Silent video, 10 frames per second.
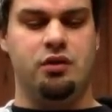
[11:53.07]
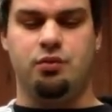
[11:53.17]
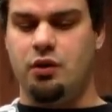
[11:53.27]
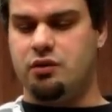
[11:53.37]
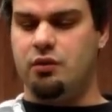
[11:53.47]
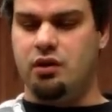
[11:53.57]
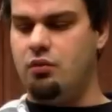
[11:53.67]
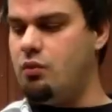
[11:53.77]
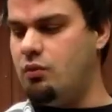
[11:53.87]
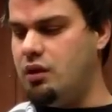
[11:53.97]
which works really,
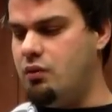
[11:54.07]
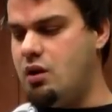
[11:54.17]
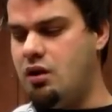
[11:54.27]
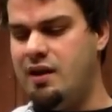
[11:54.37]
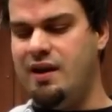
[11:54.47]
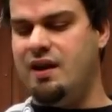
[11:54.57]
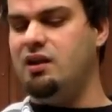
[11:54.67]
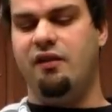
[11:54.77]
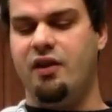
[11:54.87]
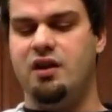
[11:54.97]
really well,
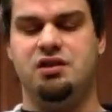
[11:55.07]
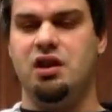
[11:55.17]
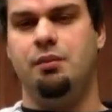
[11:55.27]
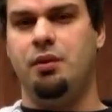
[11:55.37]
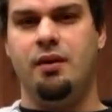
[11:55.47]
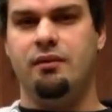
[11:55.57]
and they're very cheap.